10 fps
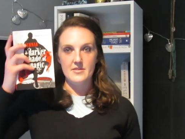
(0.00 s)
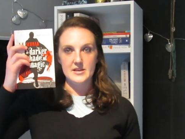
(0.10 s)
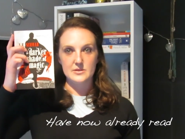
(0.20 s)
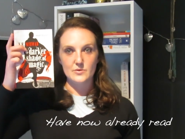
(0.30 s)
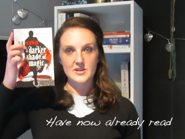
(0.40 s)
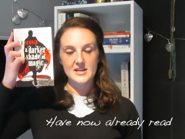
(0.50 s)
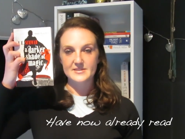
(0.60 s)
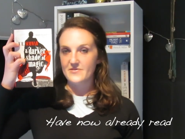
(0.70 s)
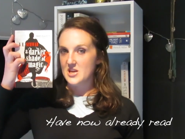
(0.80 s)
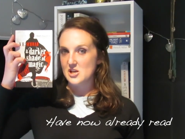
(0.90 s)
This one is
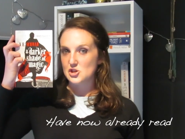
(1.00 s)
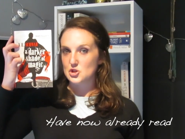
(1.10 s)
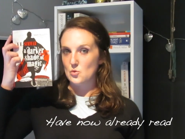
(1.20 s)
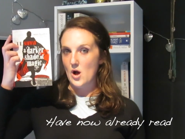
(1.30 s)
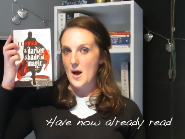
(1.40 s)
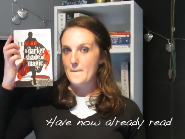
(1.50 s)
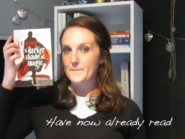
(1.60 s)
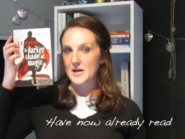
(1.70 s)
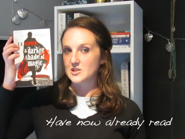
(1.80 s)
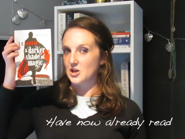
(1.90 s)
V.E. Schwab,
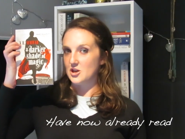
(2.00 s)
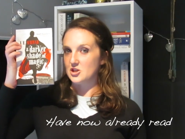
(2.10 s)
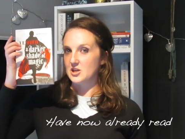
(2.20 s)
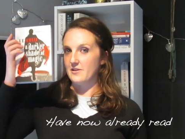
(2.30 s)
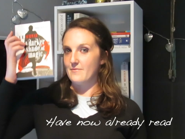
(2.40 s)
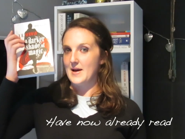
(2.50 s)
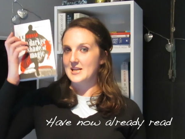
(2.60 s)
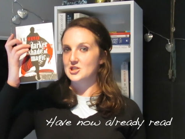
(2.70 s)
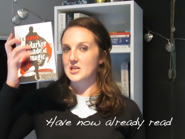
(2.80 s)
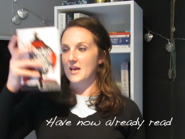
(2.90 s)
A Darker Shade of
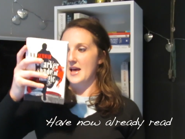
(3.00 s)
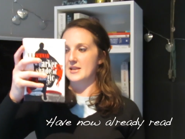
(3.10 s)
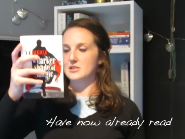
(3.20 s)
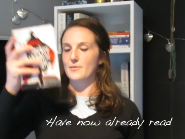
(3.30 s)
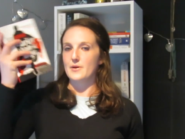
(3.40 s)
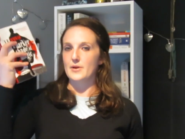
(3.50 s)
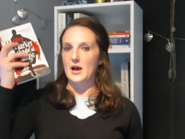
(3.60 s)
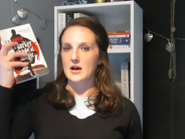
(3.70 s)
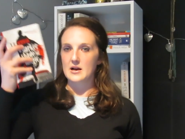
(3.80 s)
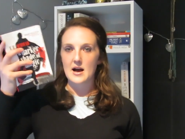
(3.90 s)
Magic, and it's about
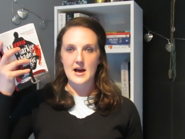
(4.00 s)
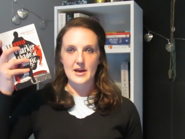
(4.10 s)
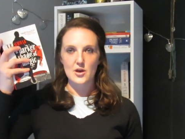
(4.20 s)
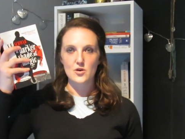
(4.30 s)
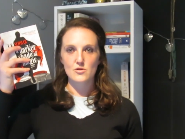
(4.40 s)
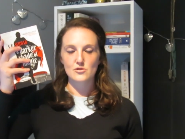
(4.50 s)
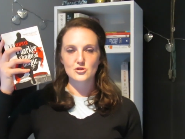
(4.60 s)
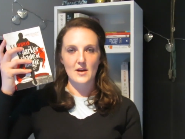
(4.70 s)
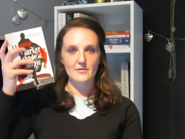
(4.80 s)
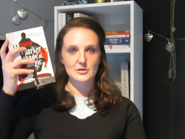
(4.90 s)
a guy who
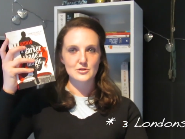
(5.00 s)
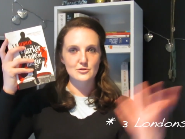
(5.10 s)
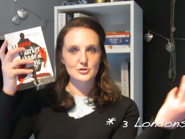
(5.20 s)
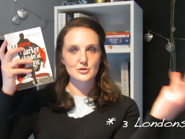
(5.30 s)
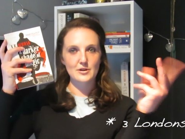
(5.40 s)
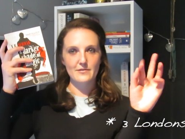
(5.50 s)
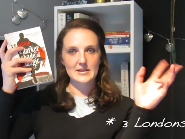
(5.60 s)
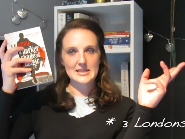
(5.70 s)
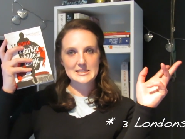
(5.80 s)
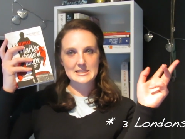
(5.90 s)
travels through 2
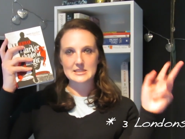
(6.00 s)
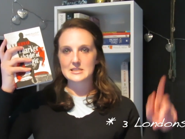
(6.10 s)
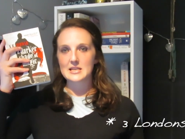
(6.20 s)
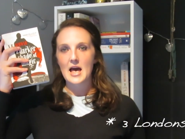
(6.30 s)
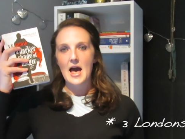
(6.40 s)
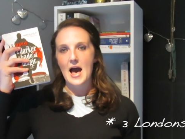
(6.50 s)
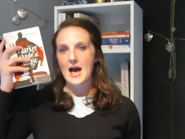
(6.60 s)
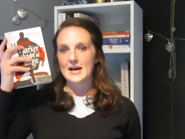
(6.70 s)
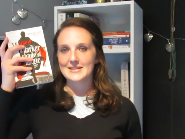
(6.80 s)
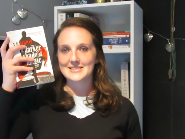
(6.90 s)
different Londons,
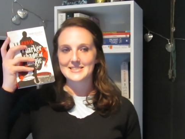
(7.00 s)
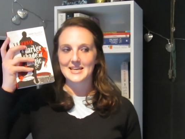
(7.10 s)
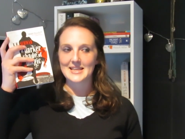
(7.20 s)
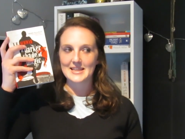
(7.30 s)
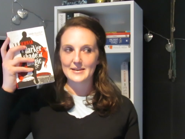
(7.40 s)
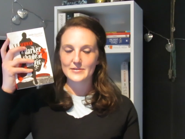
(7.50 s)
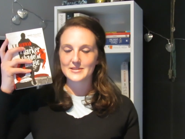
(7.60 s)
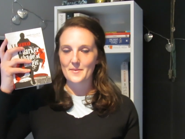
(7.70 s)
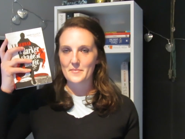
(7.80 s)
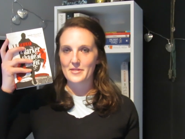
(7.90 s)
and he leaves
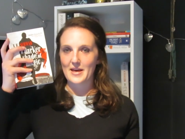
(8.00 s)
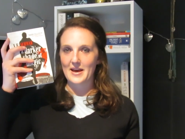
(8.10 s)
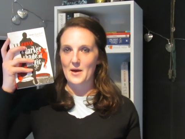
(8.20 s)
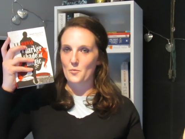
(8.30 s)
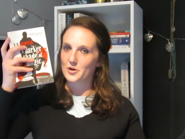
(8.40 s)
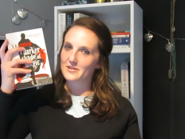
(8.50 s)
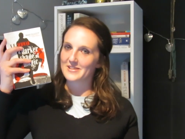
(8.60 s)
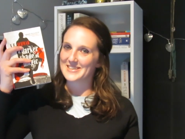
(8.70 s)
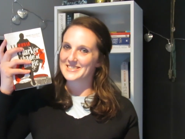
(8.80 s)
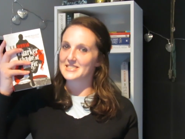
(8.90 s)
something in one of the
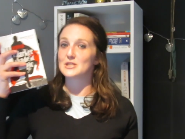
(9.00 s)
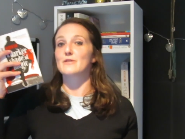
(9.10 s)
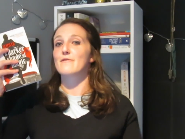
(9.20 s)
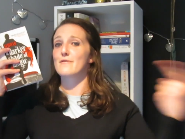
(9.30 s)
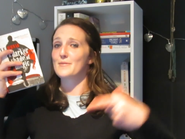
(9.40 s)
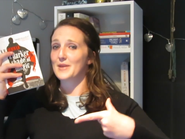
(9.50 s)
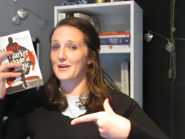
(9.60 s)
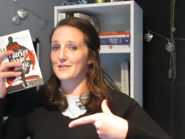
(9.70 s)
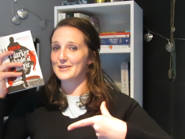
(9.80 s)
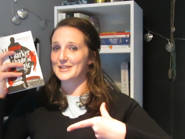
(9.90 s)
Londons from the
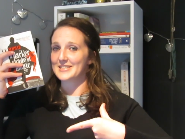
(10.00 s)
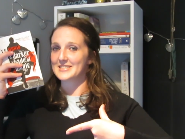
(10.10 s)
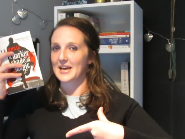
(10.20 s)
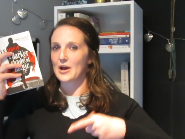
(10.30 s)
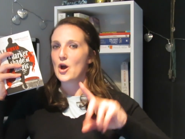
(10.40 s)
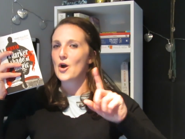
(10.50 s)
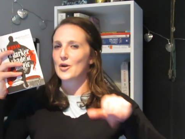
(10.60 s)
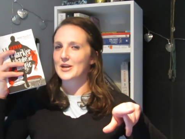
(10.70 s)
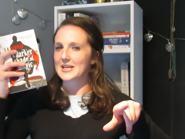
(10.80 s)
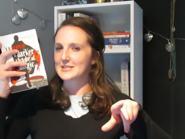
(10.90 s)
other London,
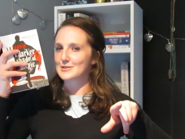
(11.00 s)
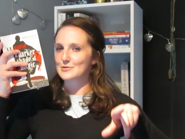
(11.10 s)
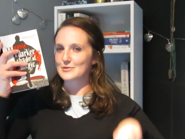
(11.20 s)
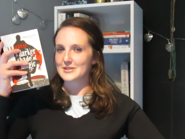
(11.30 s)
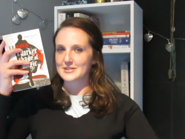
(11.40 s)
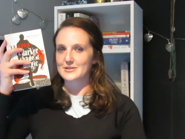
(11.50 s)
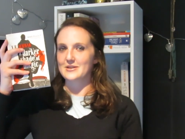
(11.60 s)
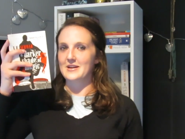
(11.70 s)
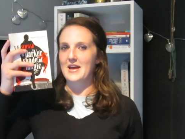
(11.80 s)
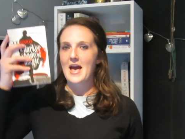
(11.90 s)
or it gets stolen,
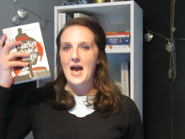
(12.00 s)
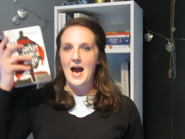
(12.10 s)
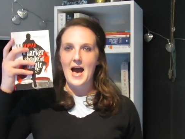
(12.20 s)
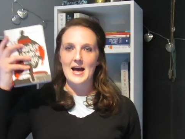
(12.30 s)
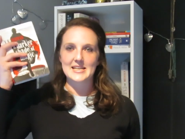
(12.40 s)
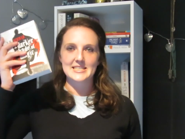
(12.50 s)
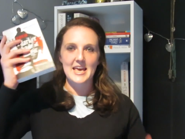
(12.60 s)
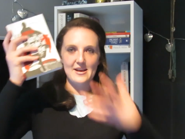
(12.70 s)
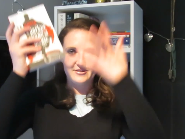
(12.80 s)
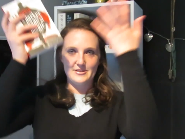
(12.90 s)
sorry, and
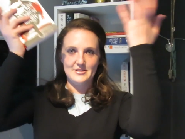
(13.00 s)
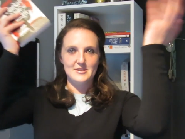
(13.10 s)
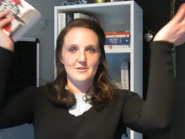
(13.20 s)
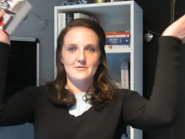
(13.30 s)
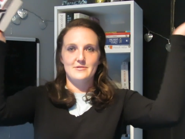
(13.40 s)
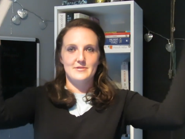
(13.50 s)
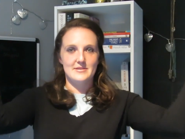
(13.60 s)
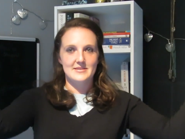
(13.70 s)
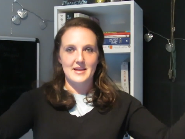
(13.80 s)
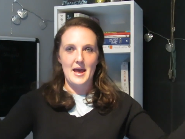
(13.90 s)
chaos ensues,
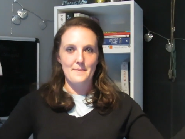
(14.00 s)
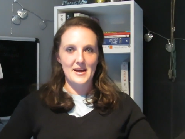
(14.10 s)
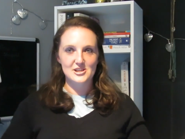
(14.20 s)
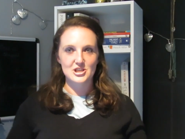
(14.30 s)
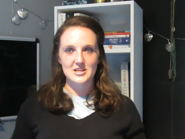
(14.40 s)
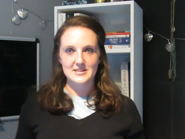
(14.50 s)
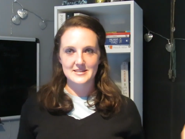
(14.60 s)
I imagine.